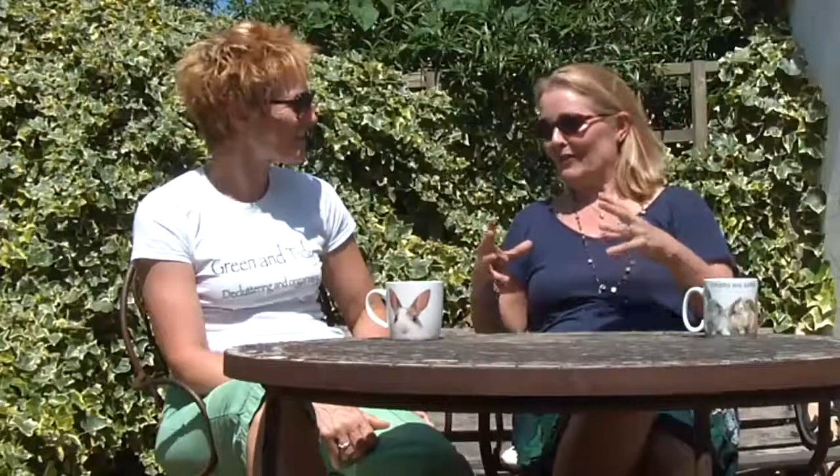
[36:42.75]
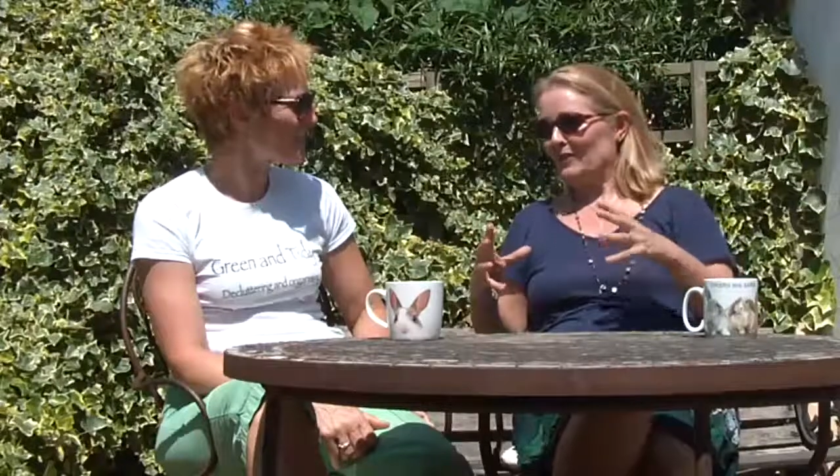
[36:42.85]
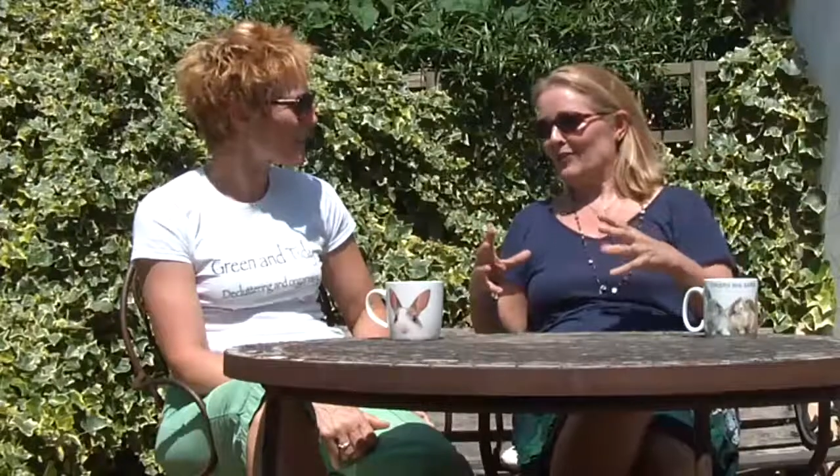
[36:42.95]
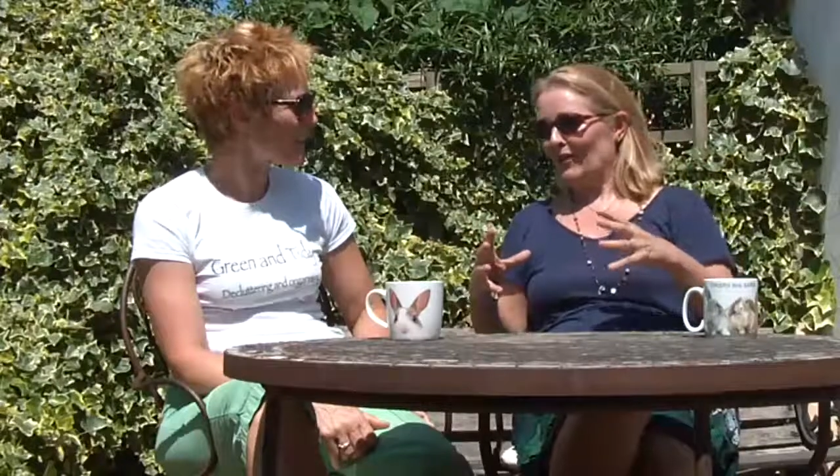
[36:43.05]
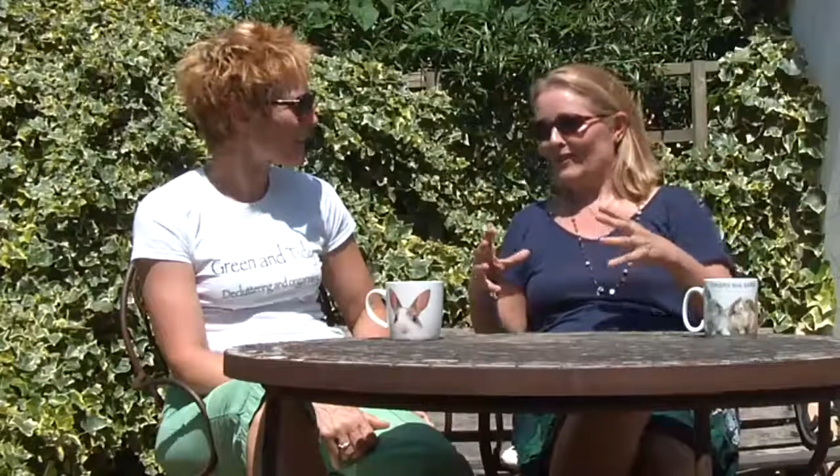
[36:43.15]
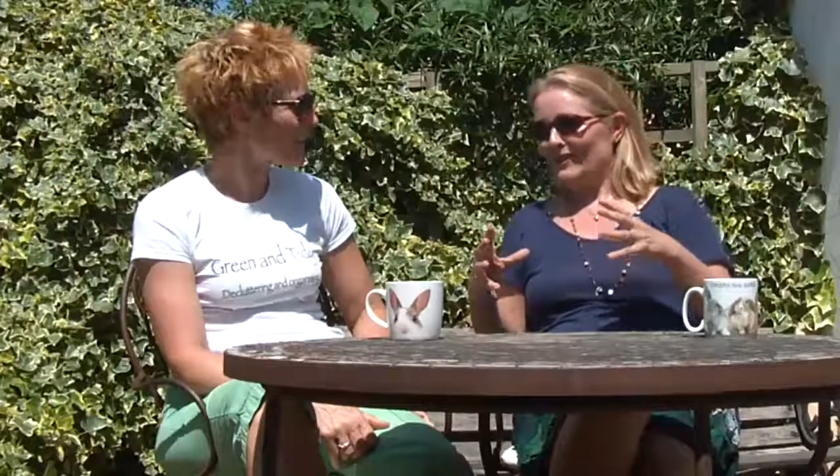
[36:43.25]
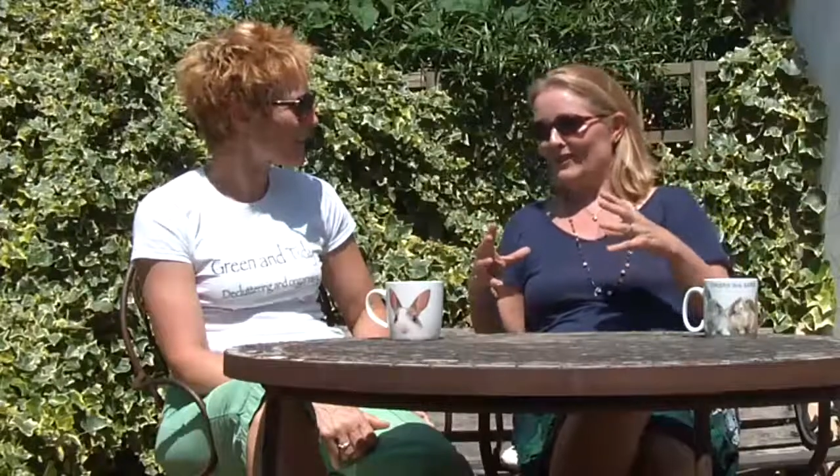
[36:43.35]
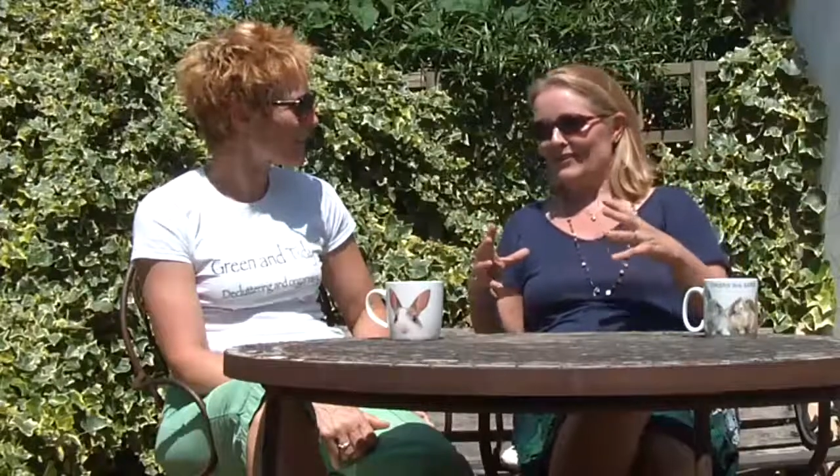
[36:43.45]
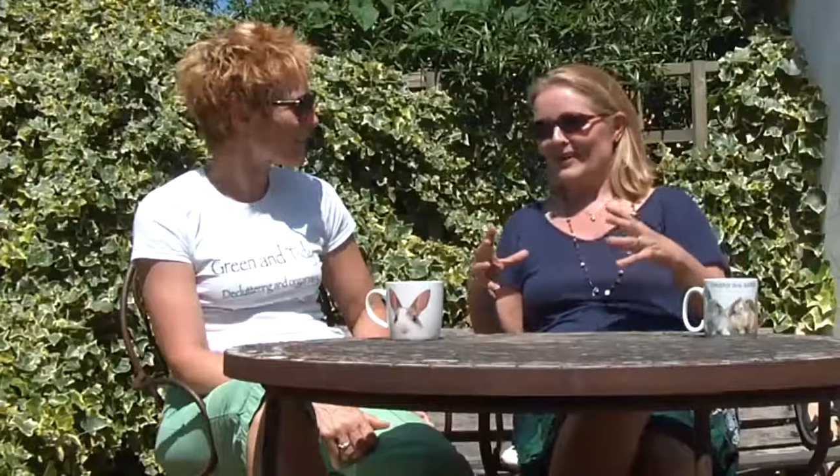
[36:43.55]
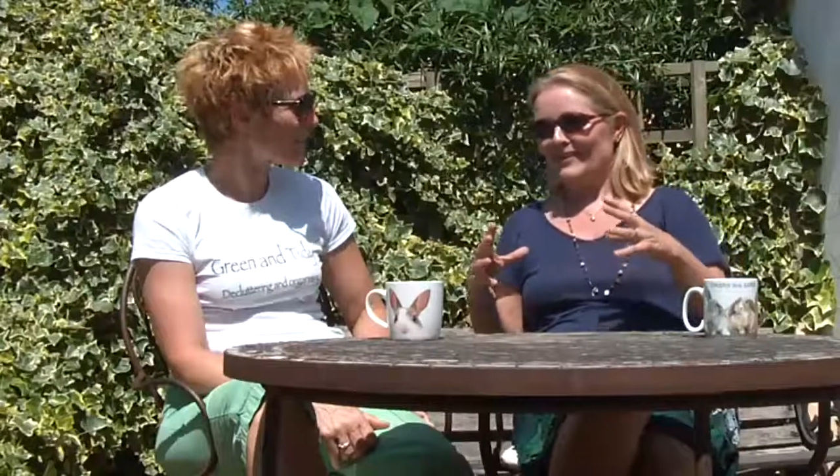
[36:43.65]
you're
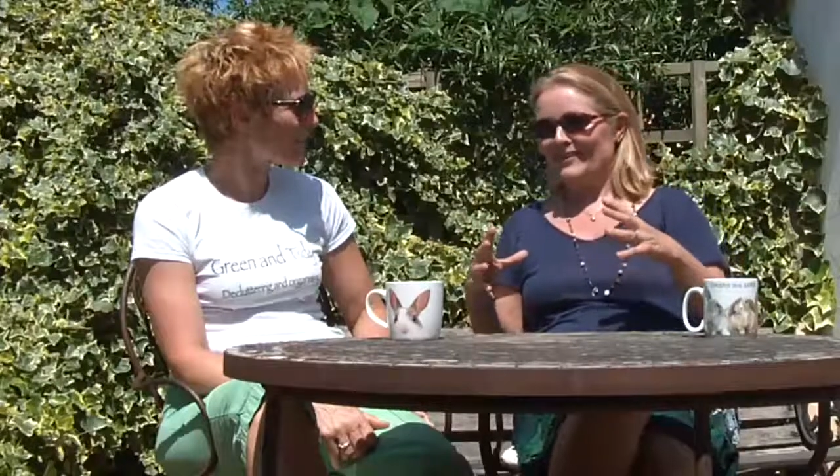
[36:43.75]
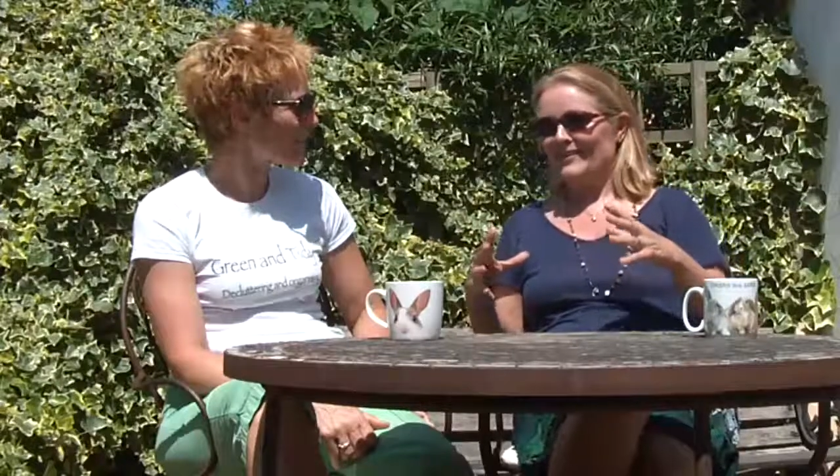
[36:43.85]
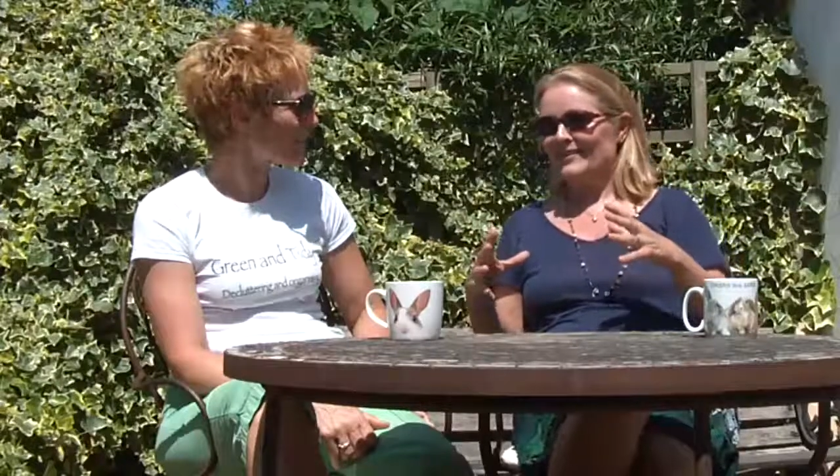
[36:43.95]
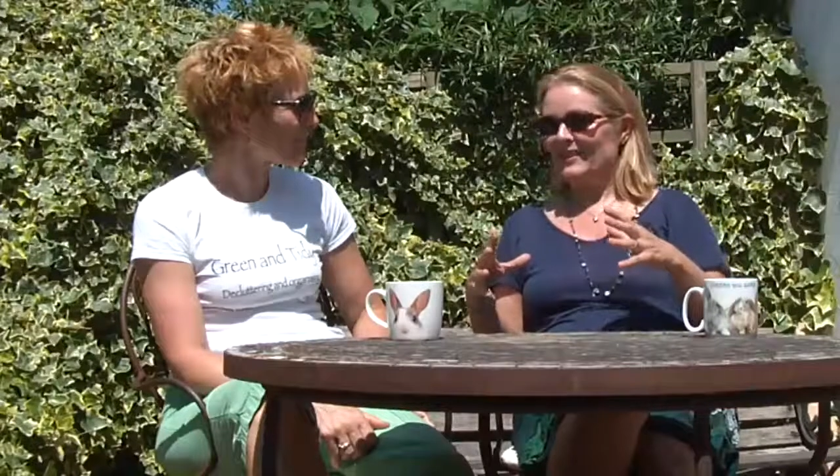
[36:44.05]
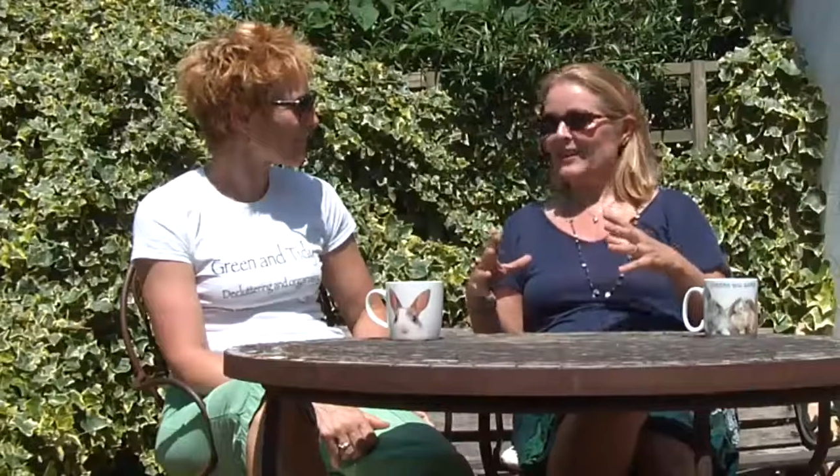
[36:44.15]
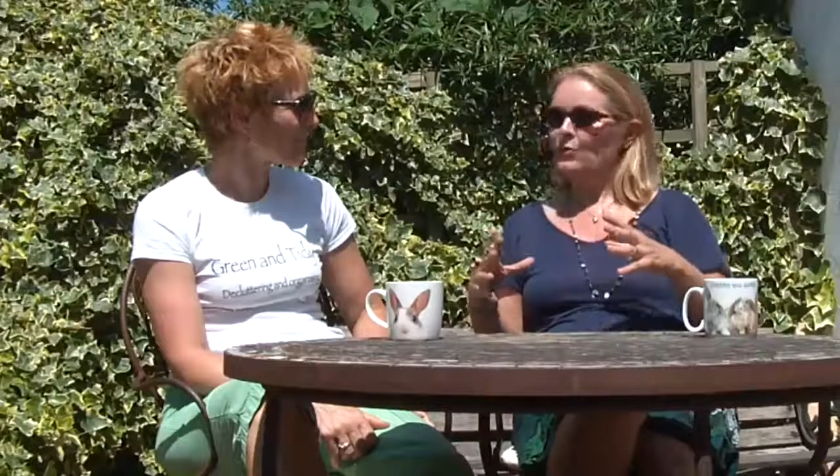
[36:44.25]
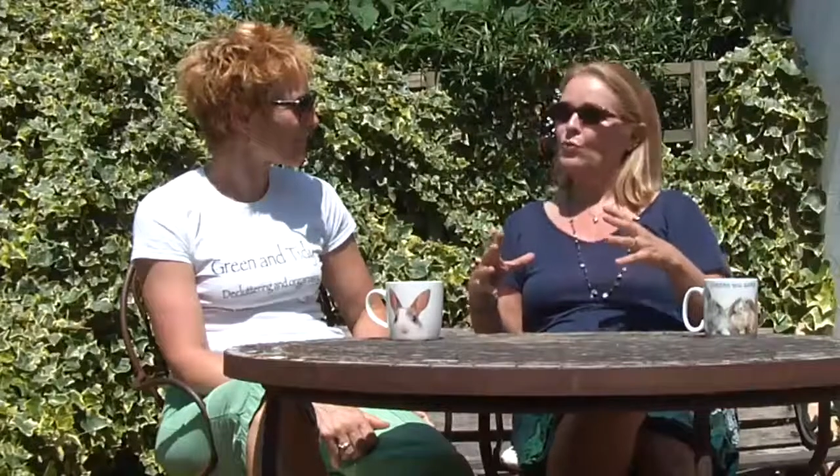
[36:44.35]
dieting, you can get into this state